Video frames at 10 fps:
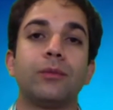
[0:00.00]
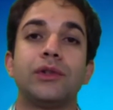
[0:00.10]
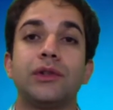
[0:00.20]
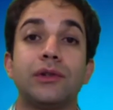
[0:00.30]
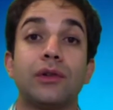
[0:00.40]

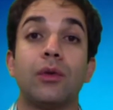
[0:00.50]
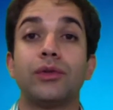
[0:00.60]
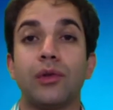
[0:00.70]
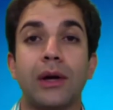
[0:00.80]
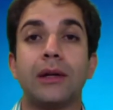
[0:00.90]
which is
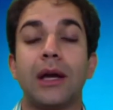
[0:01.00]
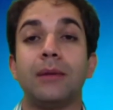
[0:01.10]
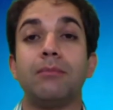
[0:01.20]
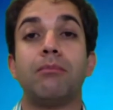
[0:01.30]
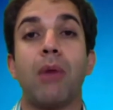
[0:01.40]
also a
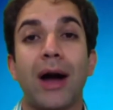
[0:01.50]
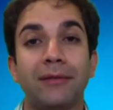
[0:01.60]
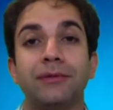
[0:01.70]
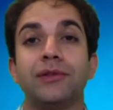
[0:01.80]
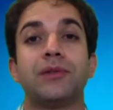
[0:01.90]

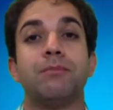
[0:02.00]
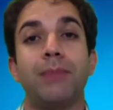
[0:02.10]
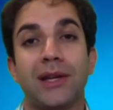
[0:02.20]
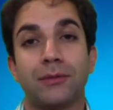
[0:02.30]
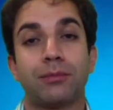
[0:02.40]

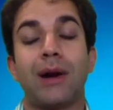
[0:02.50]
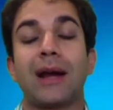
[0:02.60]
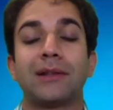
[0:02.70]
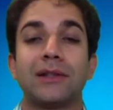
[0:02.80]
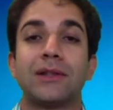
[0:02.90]
mindfulness-based
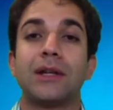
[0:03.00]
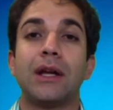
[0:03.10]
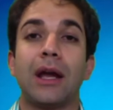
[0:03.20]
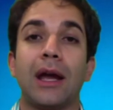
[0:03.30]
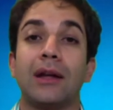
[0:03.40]
practice,
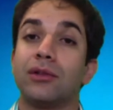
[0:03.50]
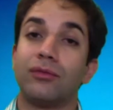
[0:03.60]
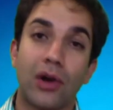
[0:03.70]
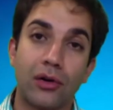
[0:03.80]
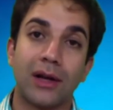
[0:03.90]
and it's
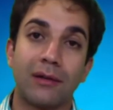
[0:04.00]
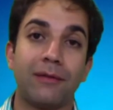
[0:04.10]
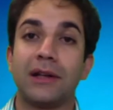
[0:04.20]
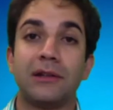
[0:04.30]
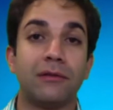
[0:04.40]
very
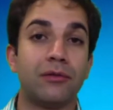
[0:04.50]
effective.